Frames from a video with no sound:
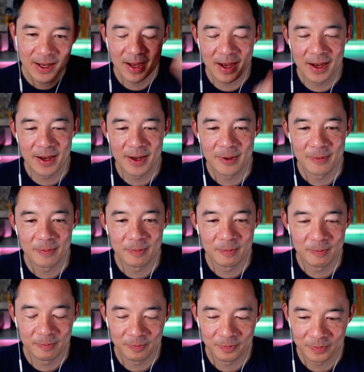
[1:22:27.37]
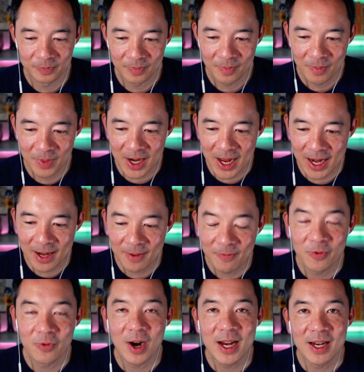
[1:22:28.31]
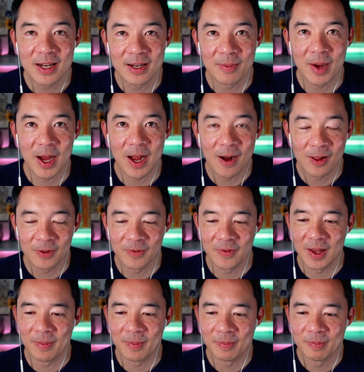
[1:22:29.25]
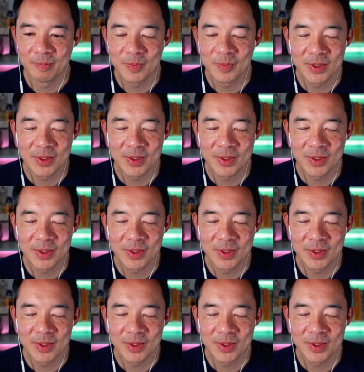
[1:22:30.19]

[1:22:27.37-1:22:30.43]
But I am frightened by all of them.